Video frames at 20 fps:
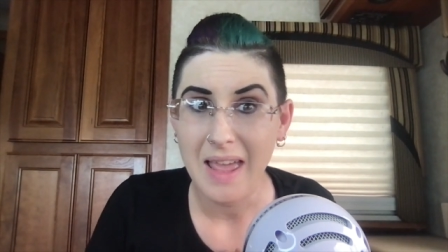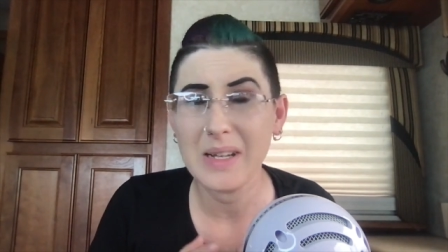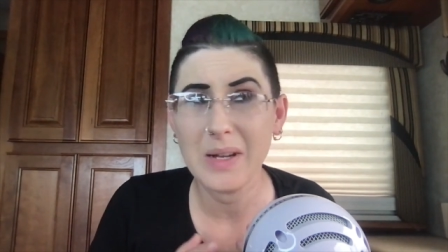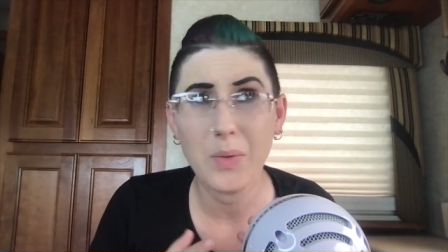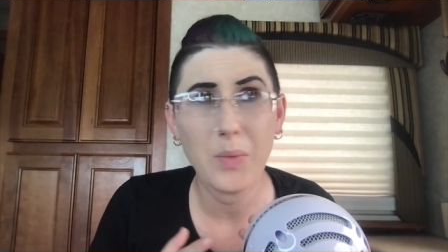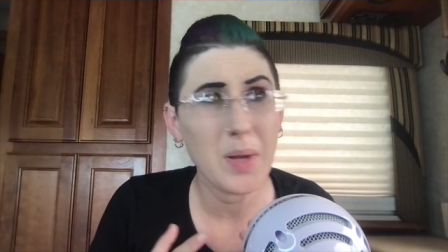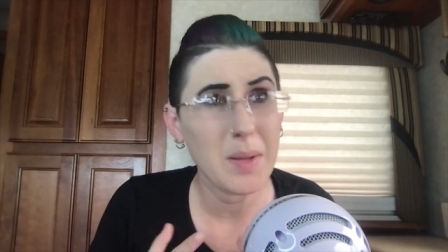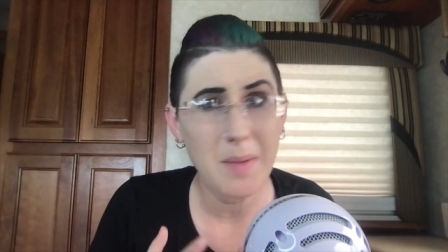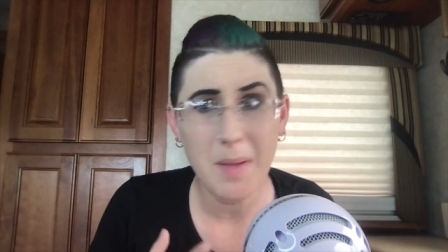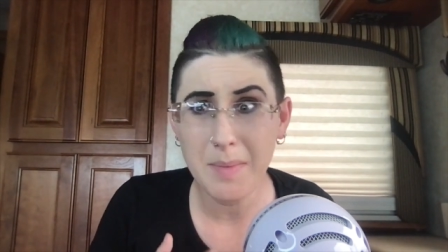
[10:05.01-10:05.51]

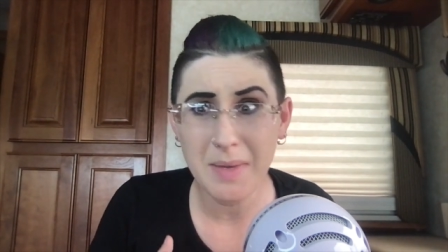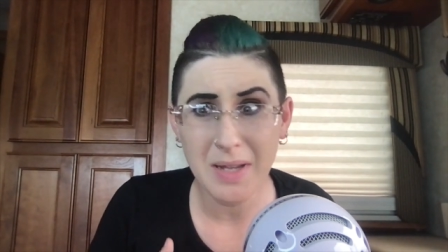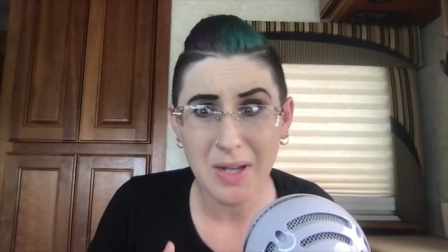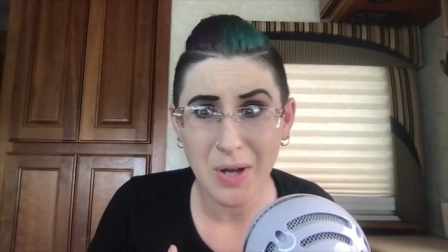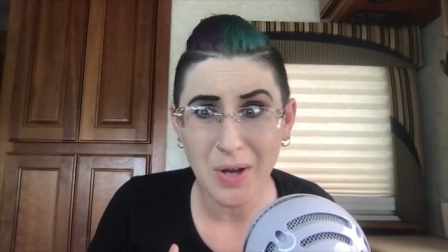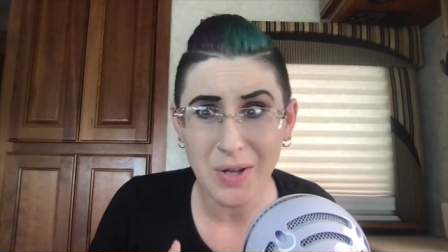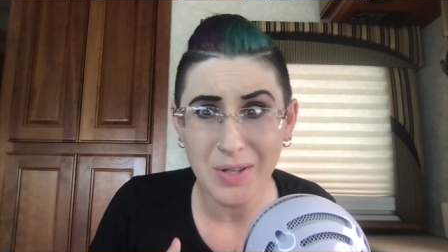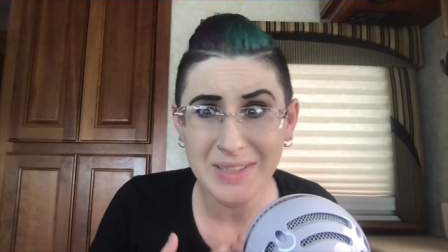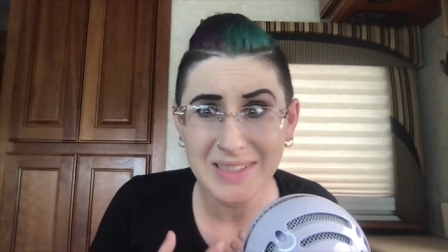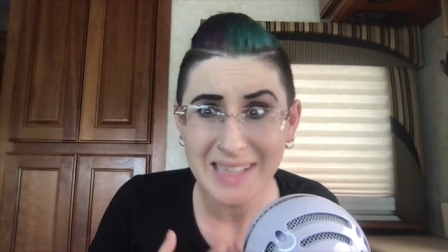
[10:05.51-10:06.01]
We may be
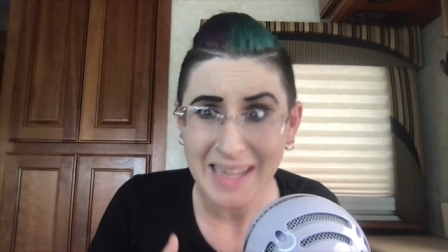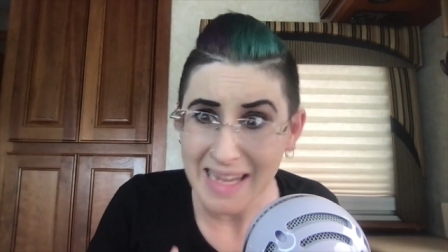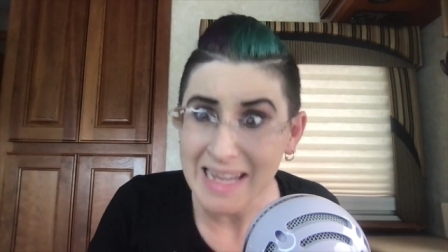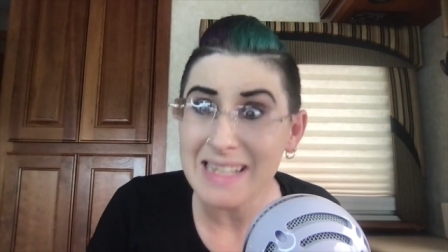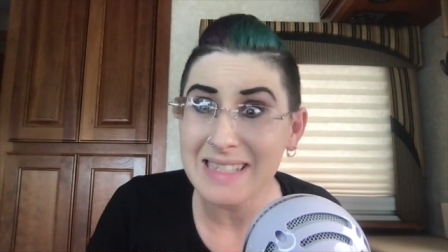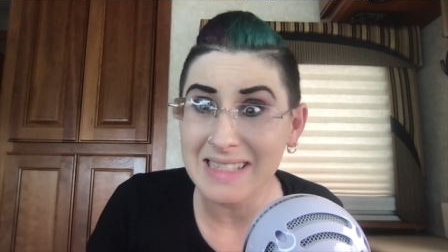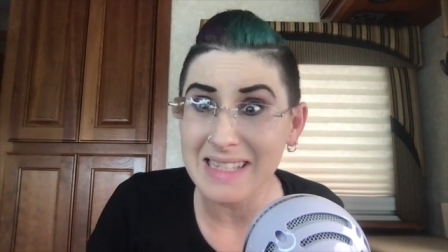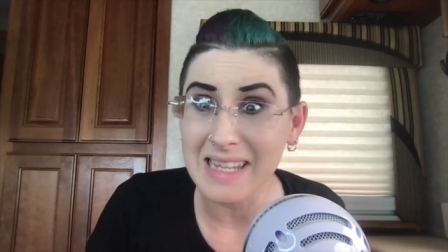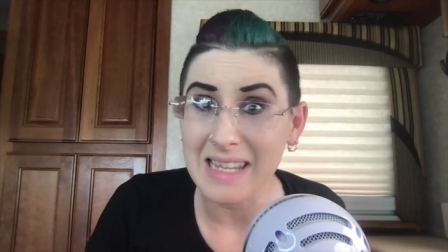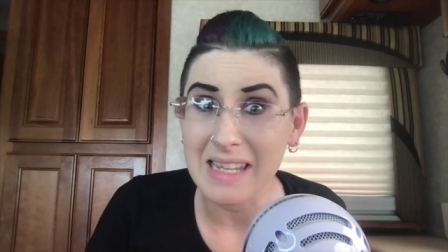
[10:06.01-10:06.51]
called
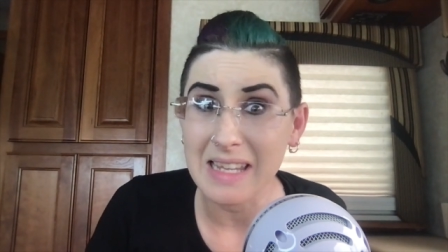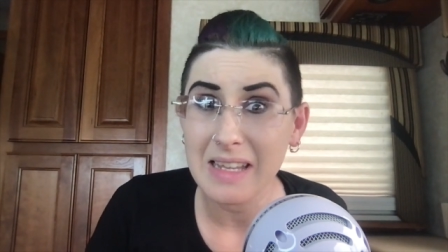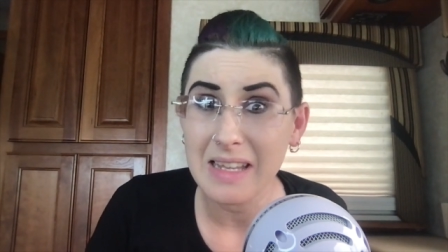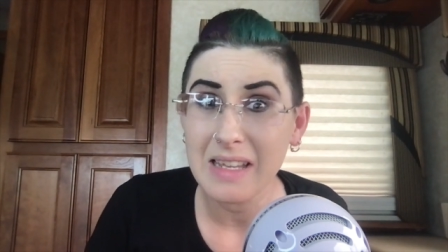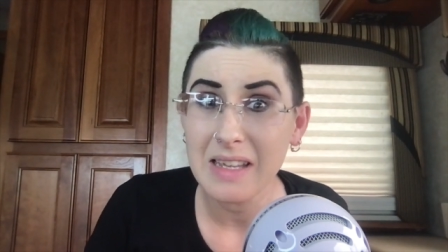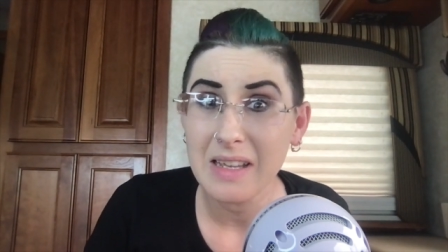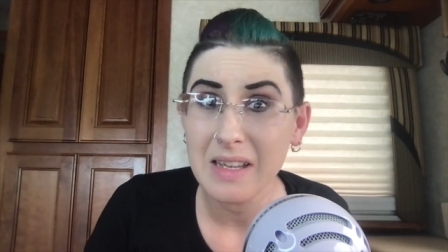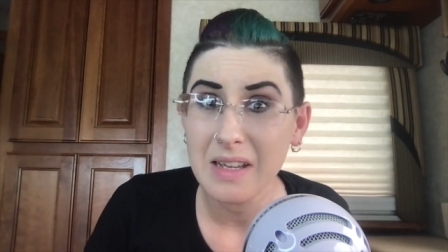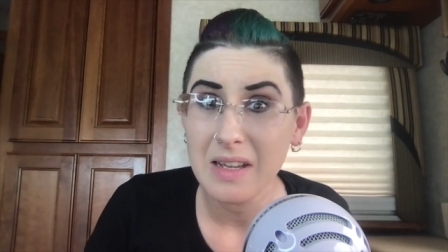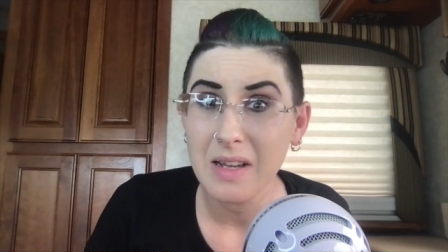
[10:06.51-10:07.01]
lazy
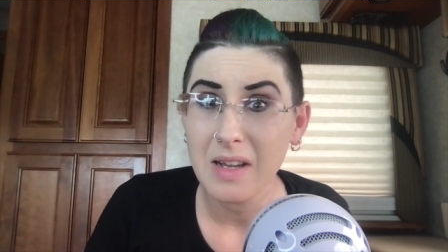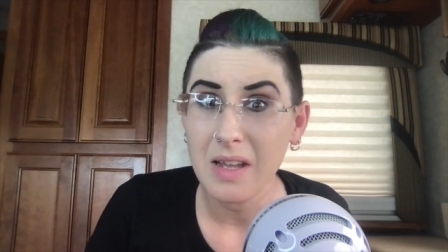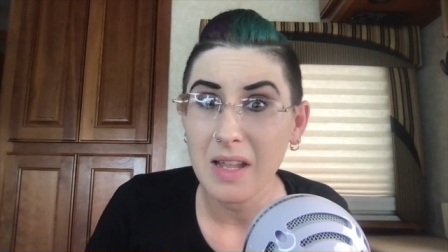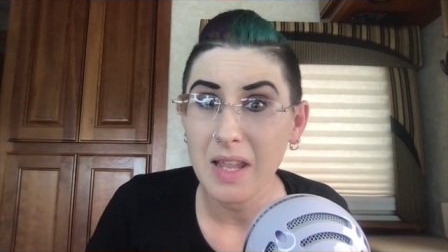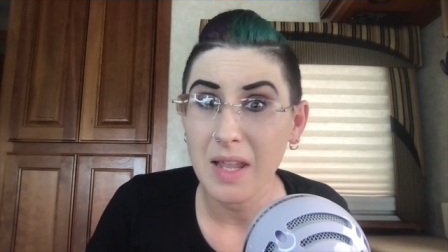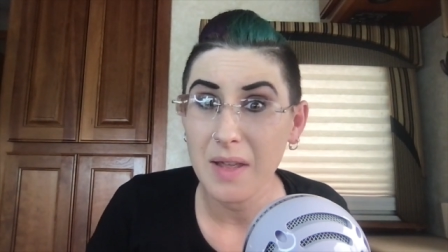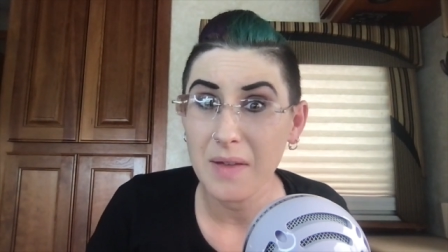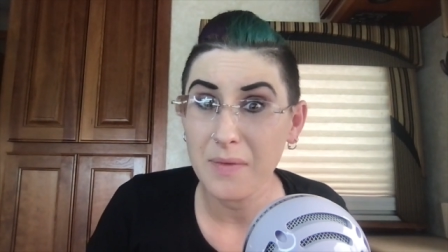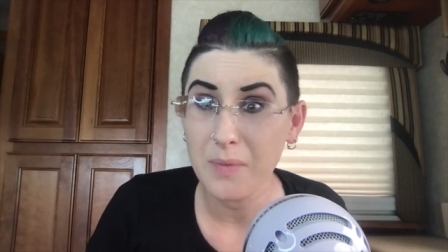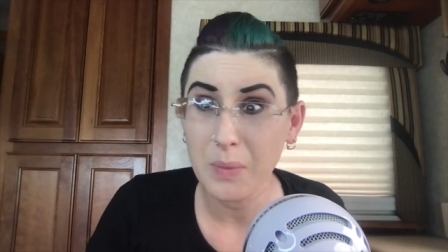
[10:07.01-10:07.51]

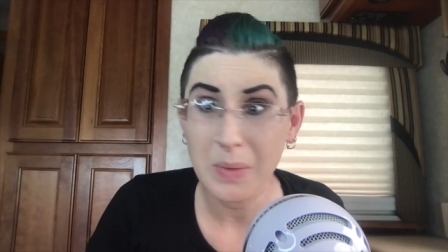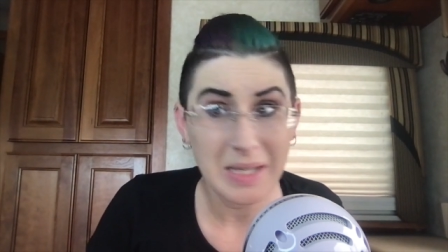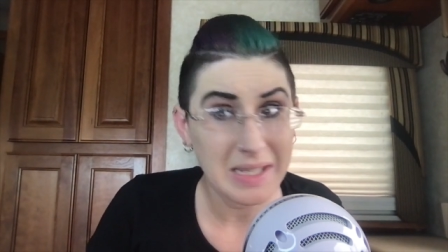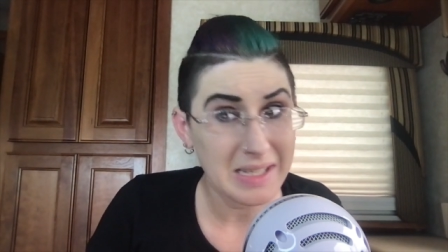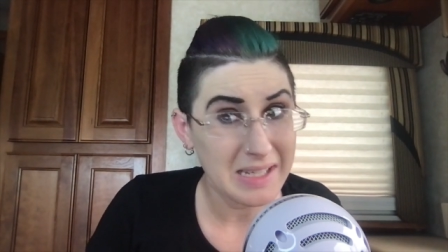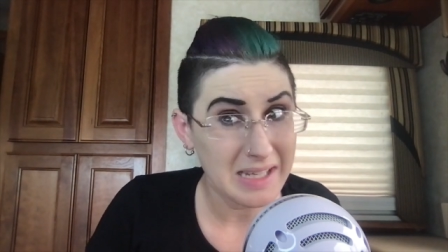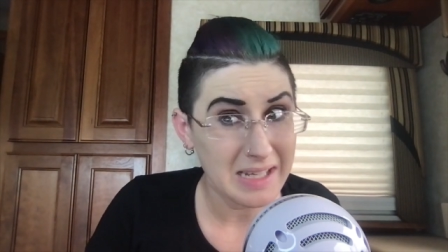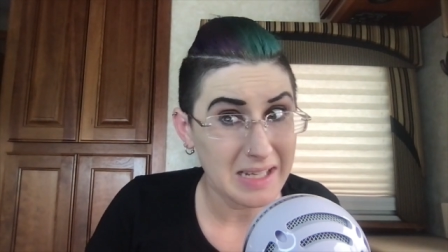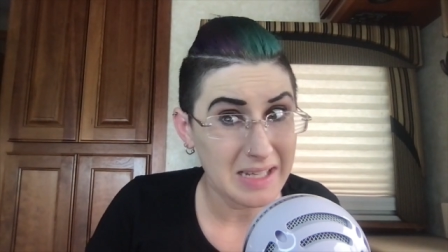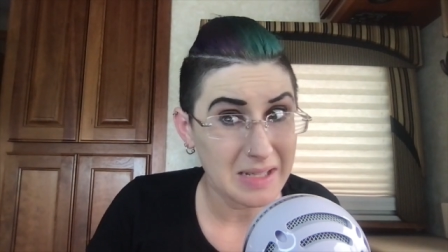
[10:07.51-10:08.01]
if we
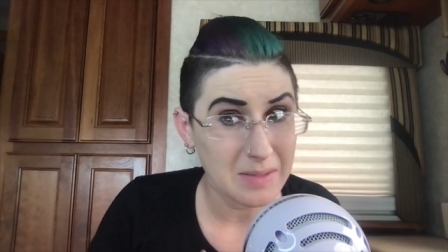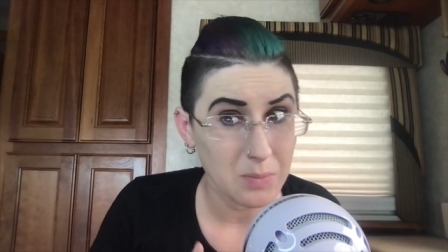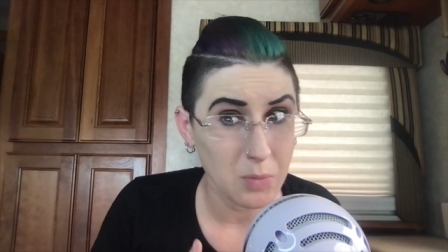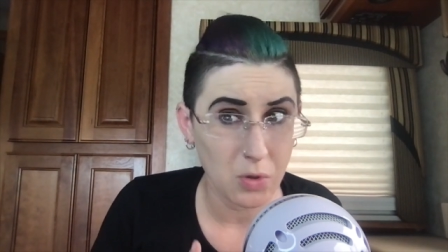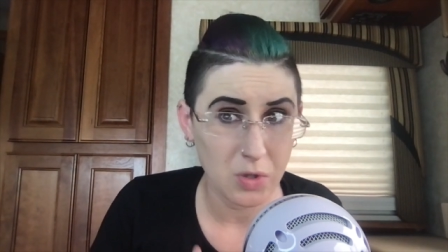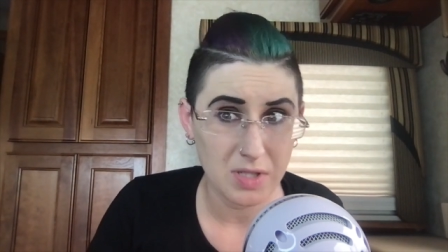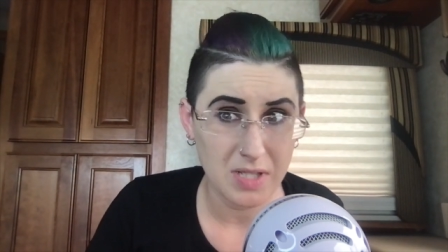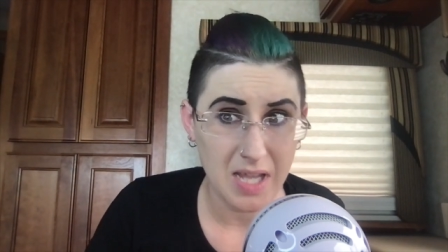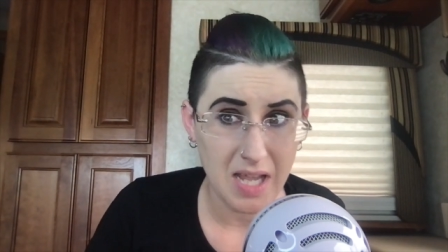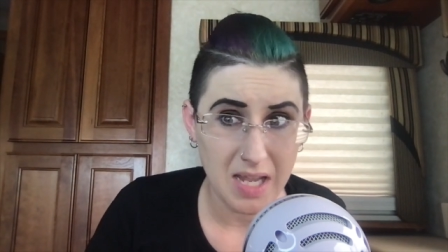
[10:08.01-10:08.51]
need
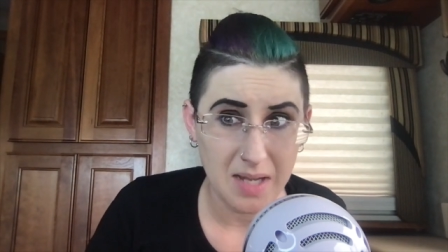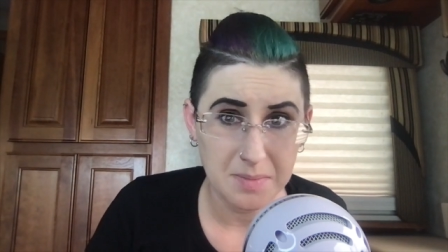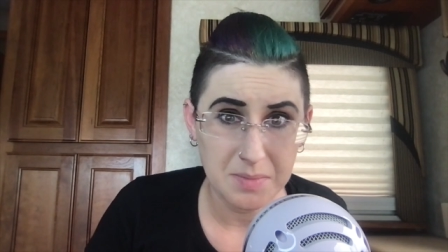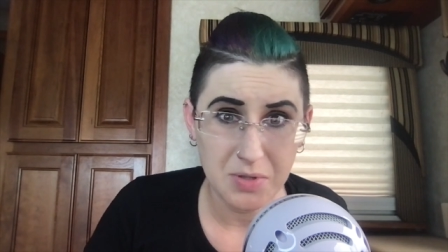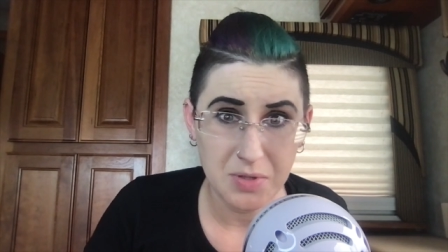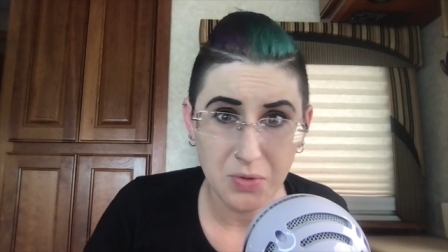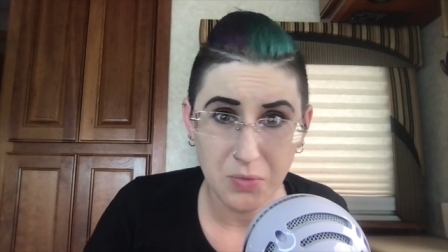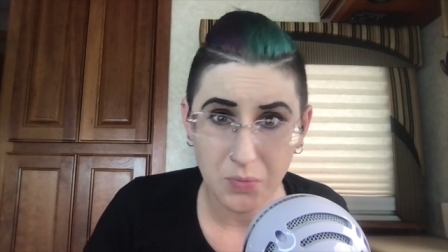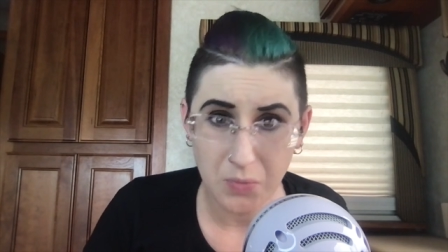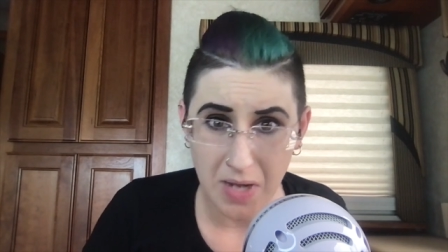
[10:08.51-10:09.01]
more time
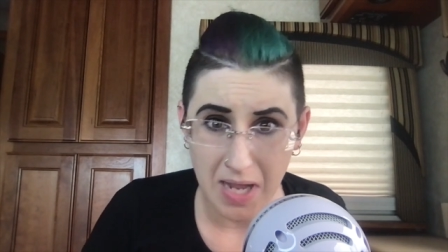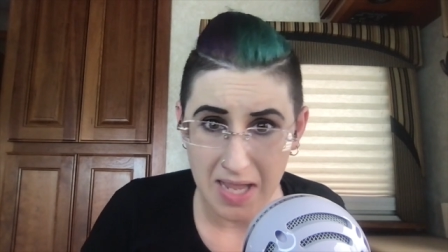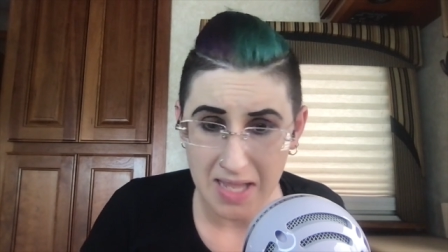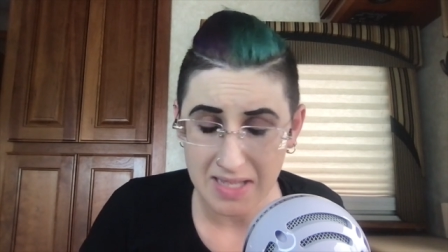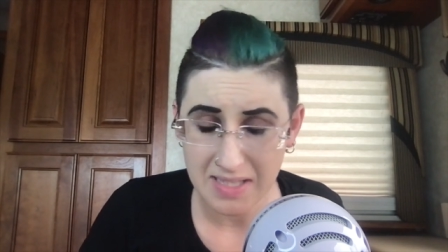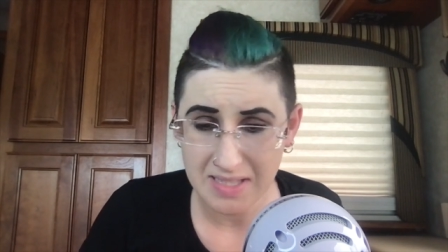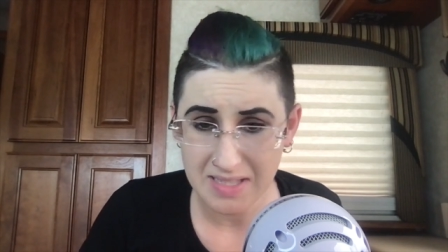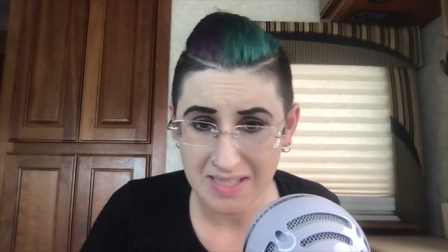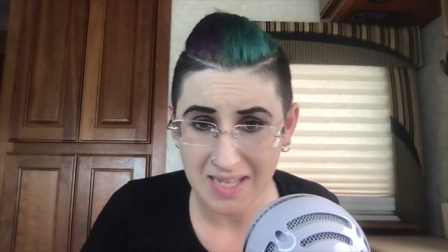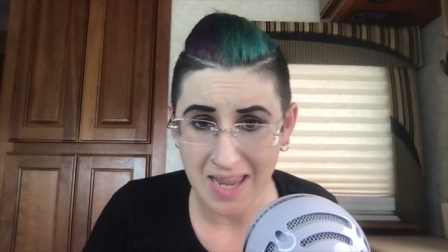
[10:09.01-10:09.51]
to
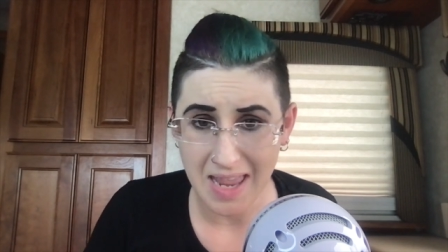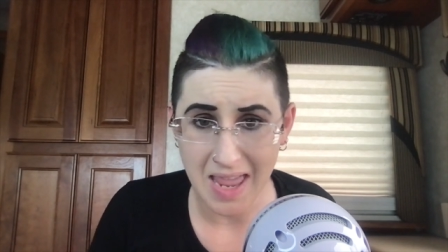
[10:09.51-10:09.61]
rest